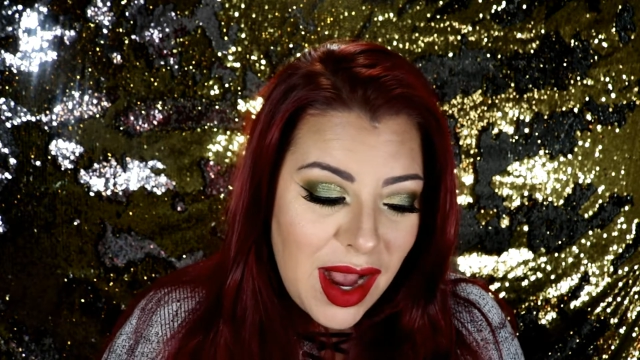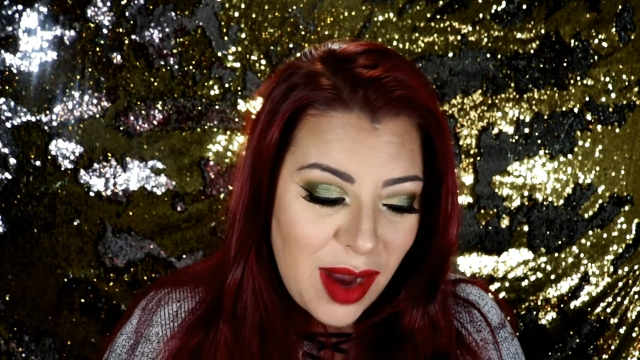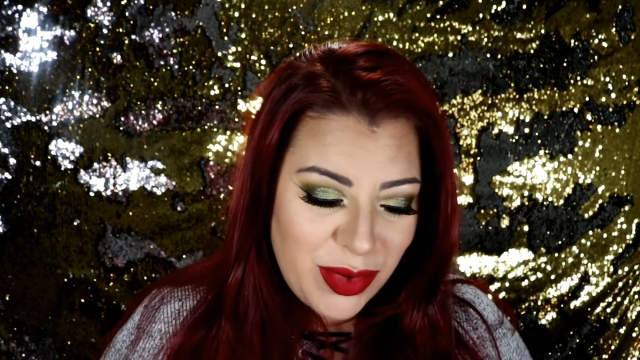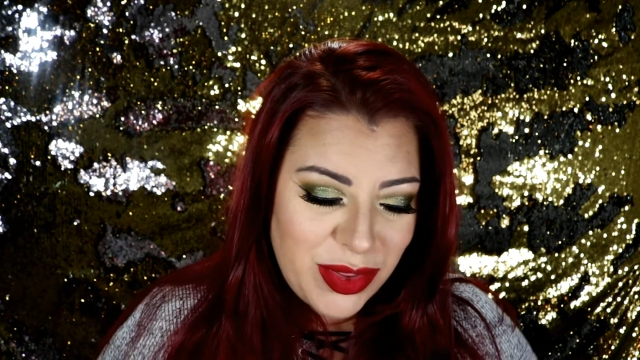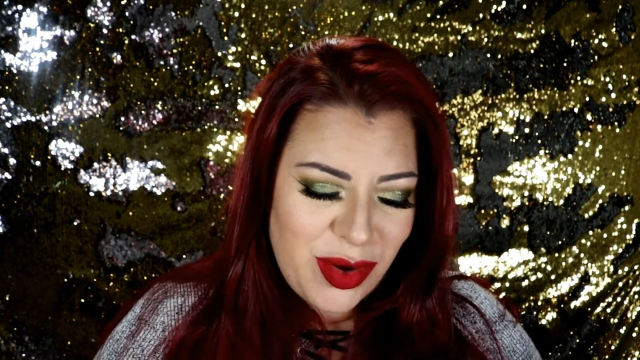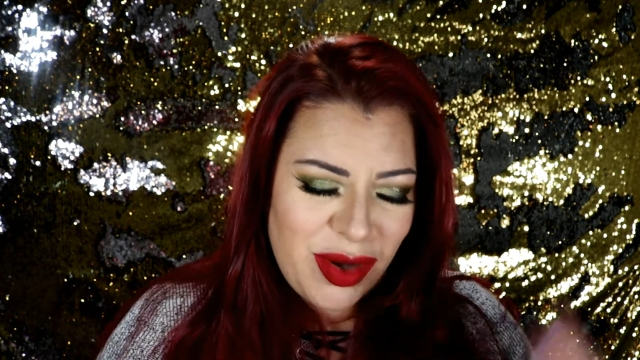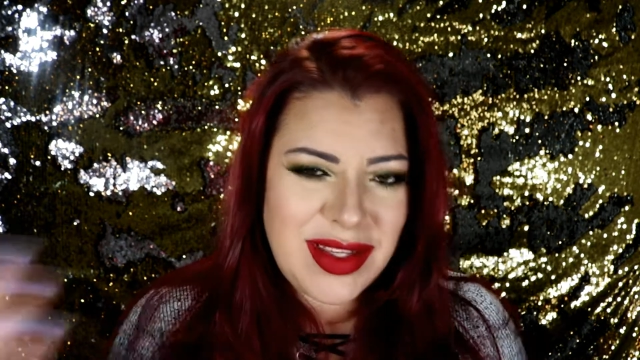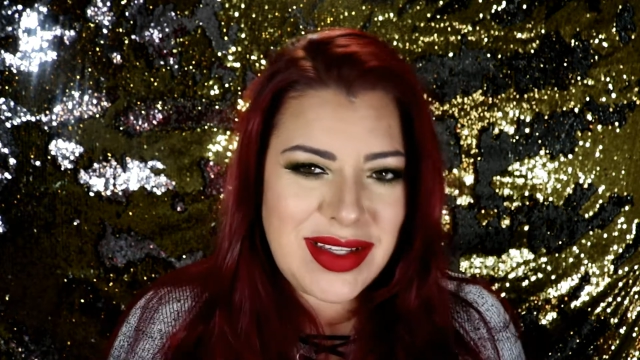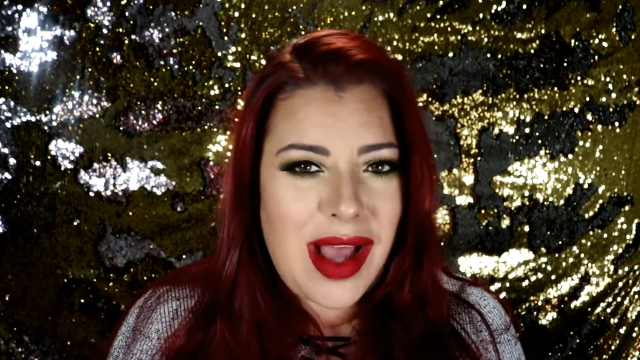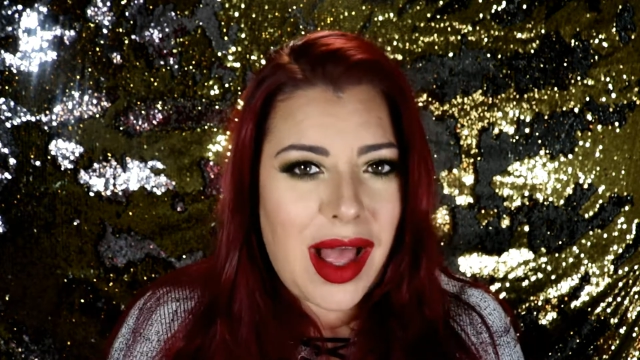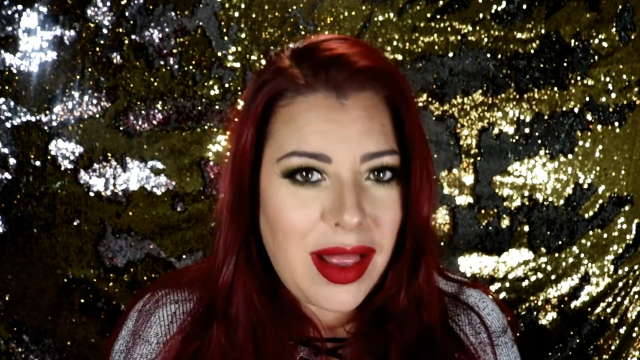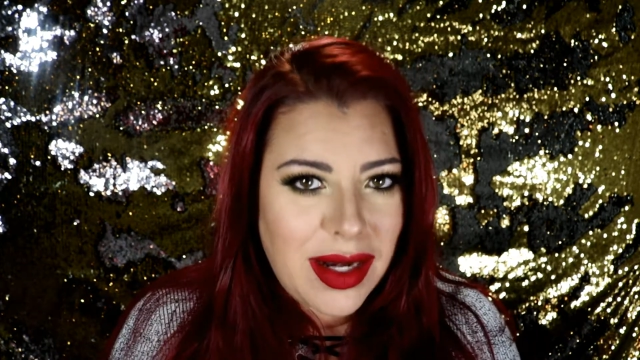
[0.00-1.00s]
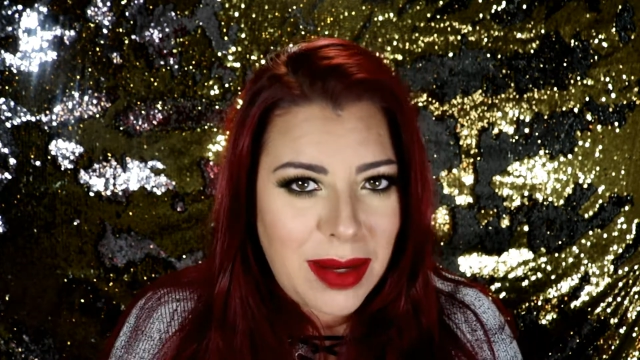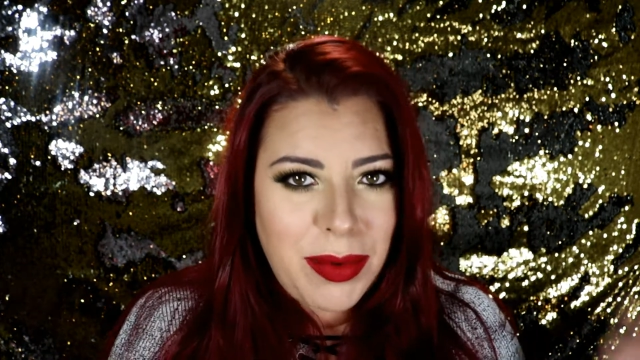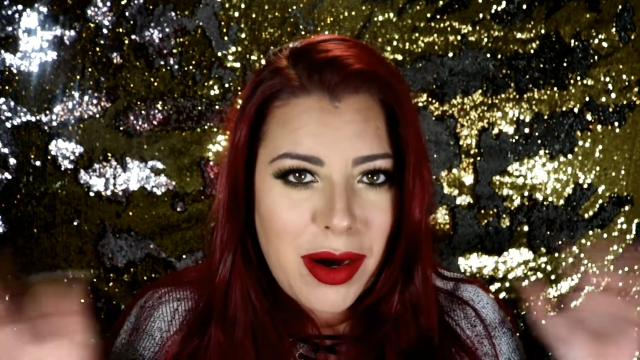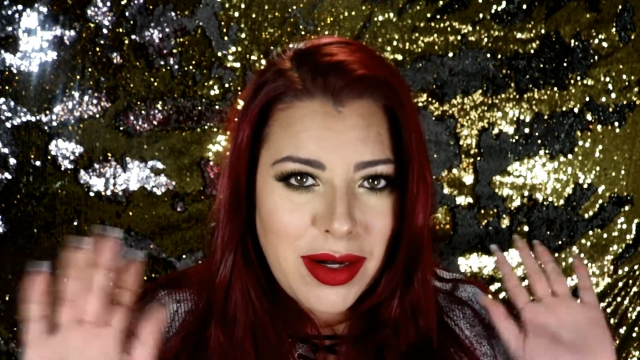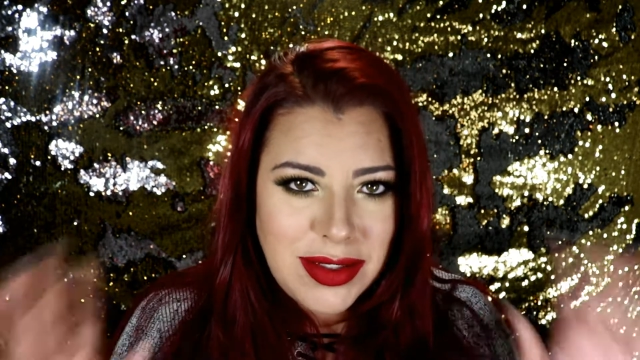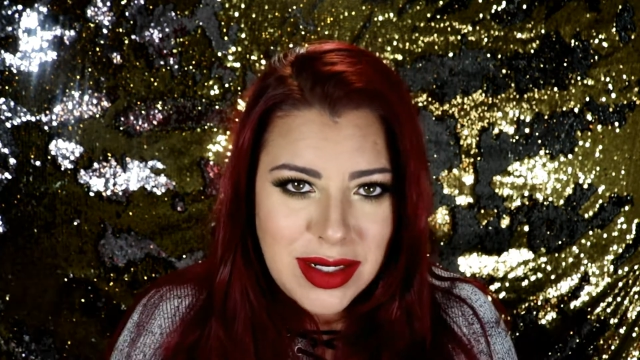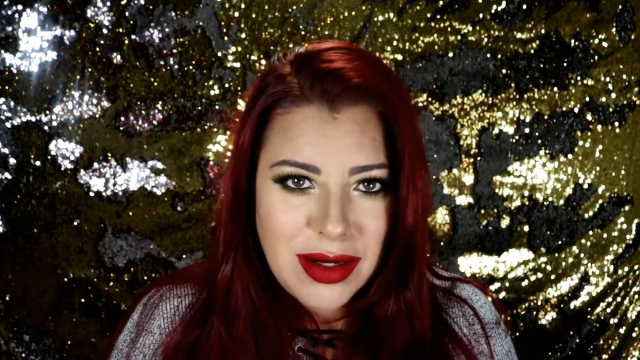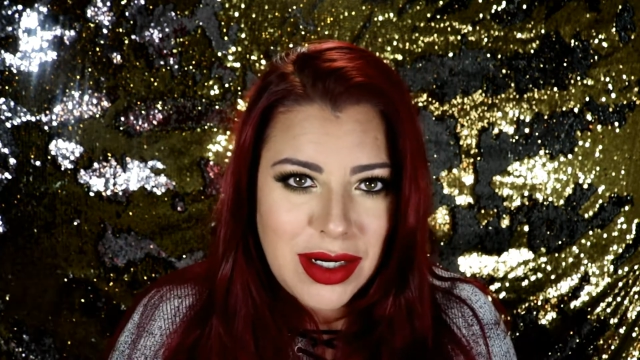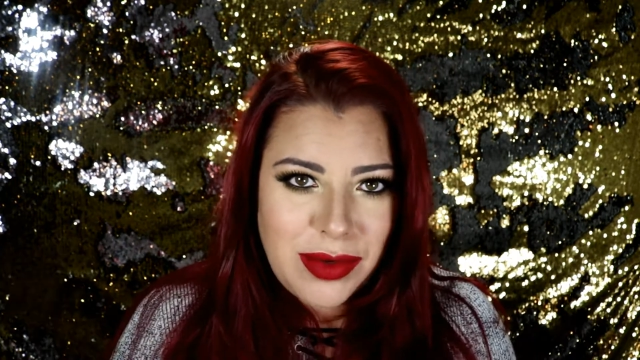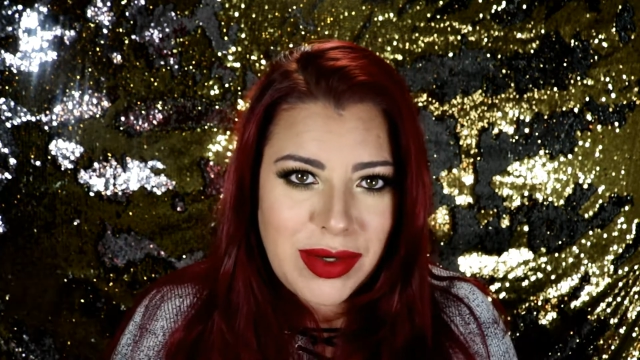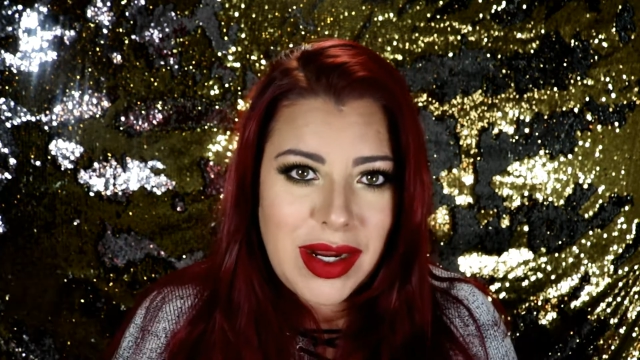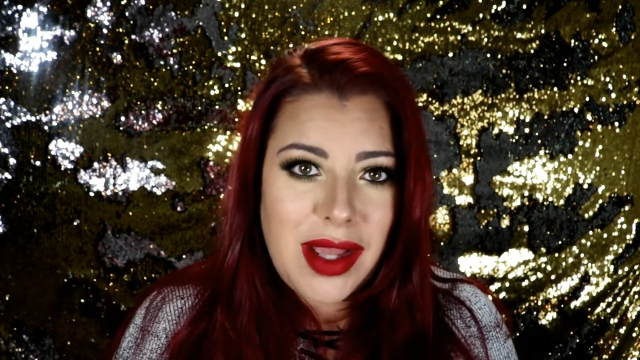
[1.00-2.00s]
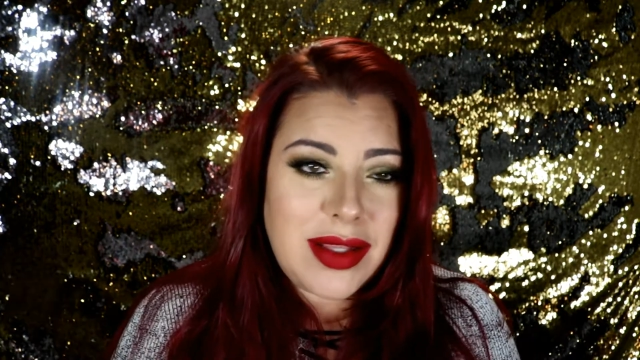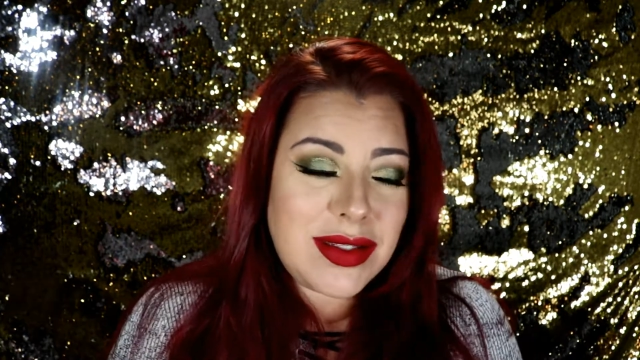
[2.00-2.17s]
With all these holiday parties that are going on,